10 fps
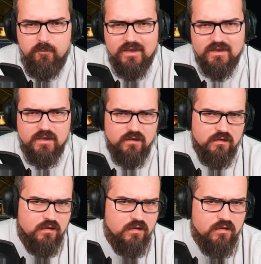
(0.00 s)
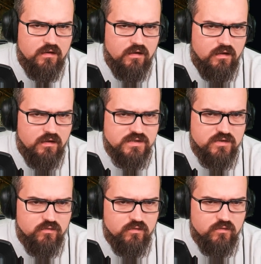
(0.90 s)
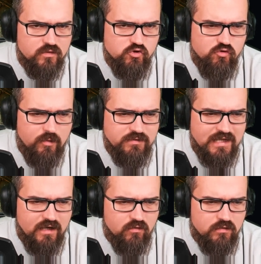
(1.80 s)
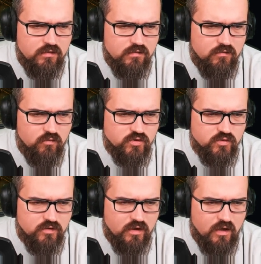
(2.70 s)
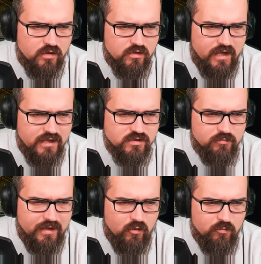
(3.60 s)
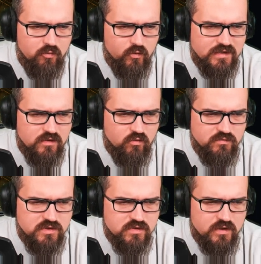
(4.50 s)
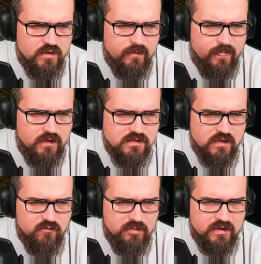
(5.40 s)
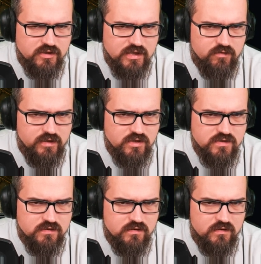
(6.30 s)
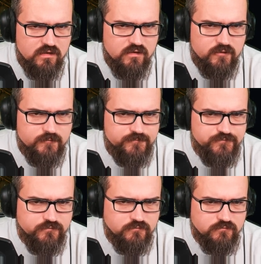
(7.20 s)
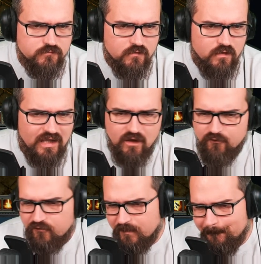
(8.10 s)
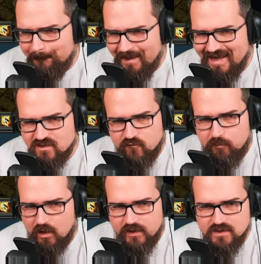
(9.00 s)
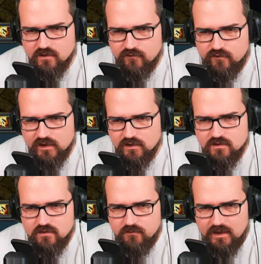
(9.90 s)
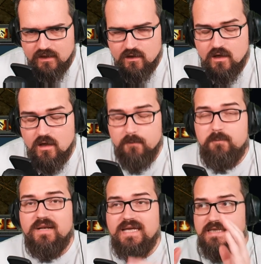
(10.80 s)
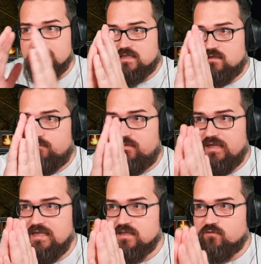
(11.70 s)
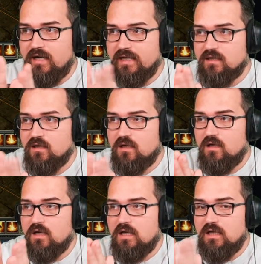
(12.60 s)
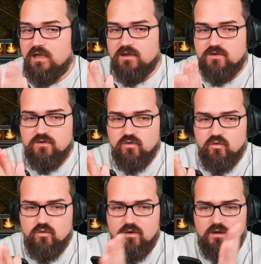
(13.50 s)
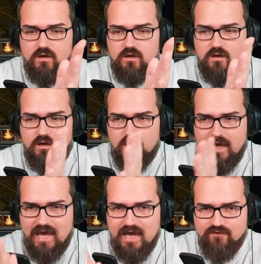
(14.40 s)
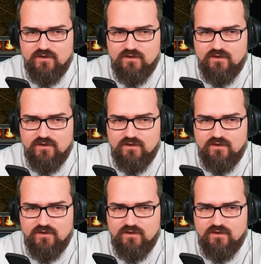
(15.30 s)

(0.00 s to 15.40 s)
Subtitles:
building to drop down or to conquer actual PowerPoint nodes instead of building generators? I love the massive bodies on the fields, man. Please, Relic, do have